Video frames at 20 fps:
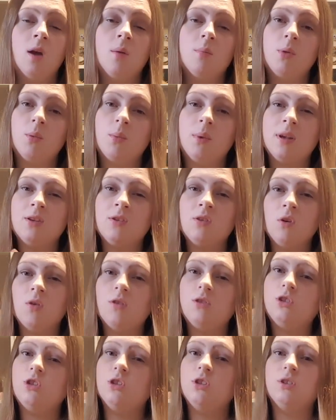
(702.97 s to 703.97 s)
But we're
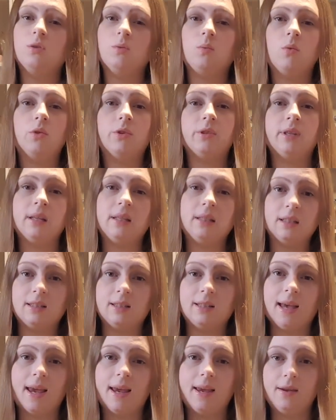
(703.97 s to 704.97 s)
not just wanting to
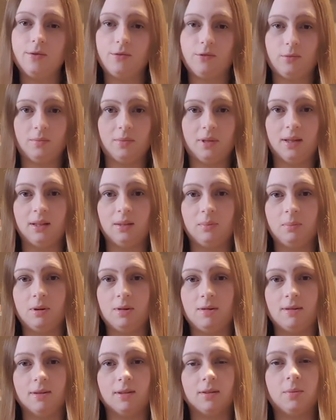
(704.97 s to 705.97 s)
take from these
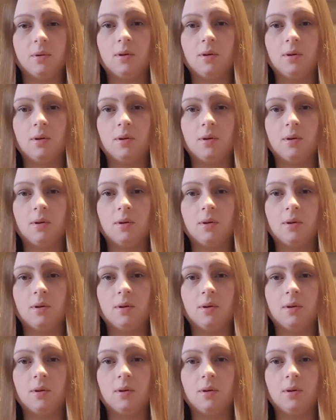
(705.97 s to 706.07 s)
plants.